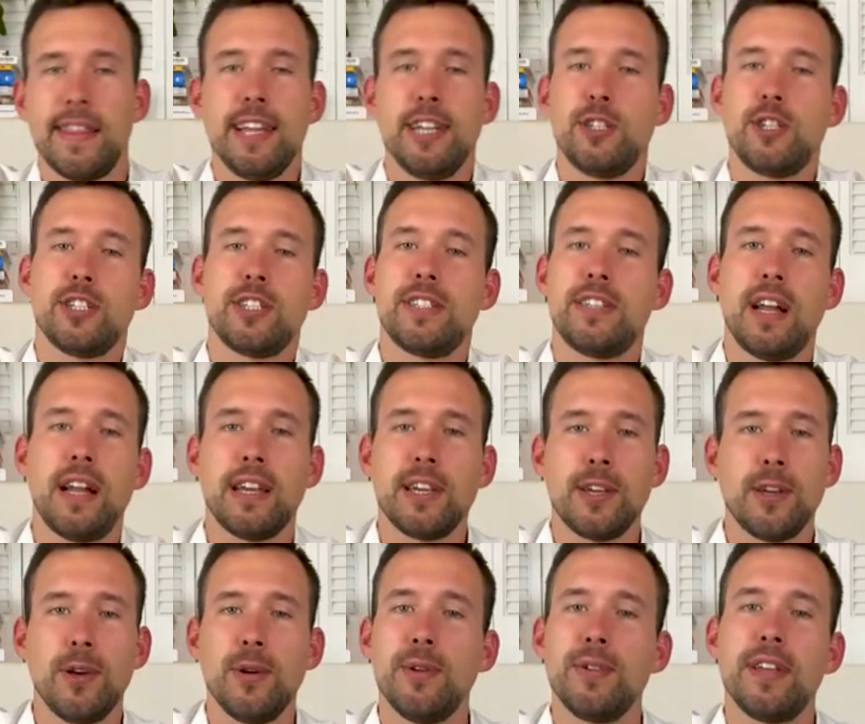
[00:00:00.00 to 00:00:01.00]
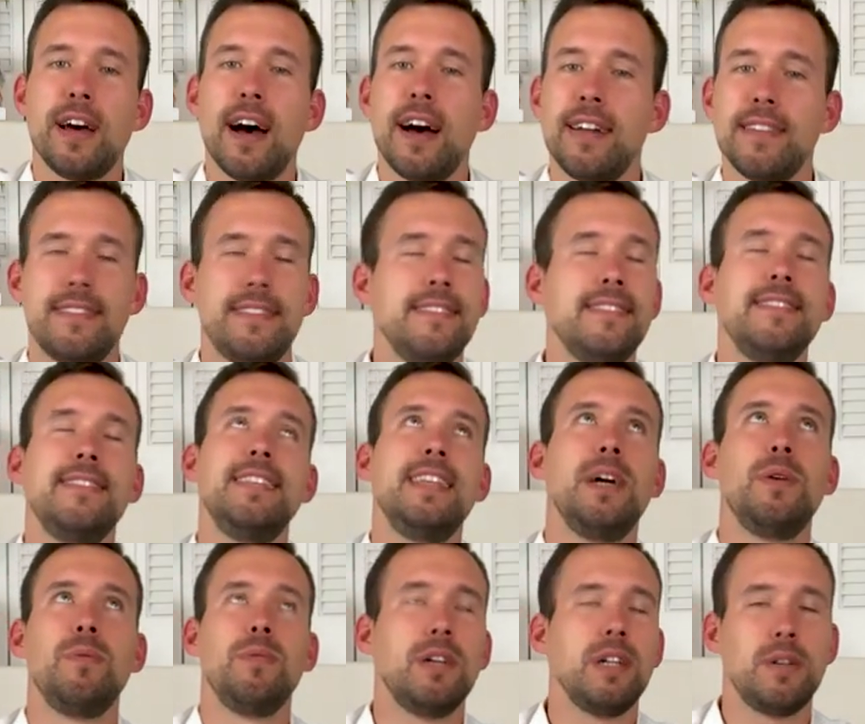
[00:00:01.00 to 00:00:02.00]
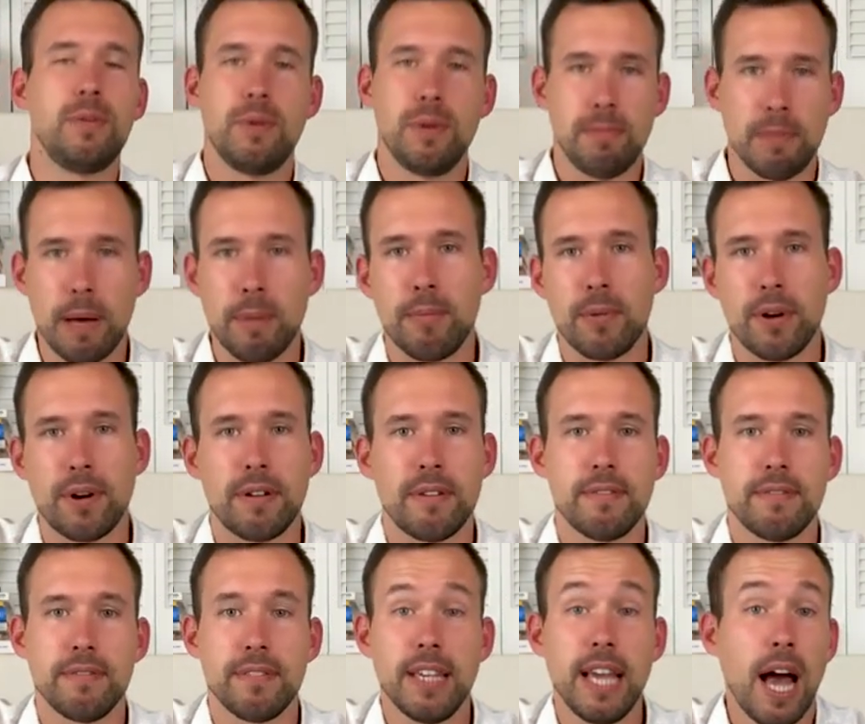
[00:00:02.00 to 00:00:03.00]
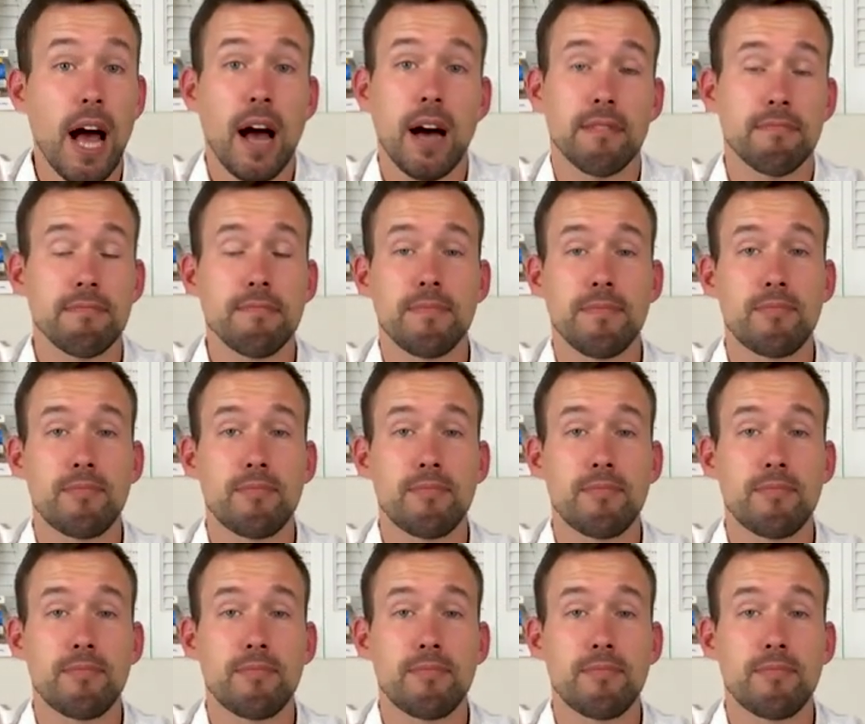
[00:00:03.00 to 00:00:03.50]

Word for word: They're just telling you that they will remember. Yeah,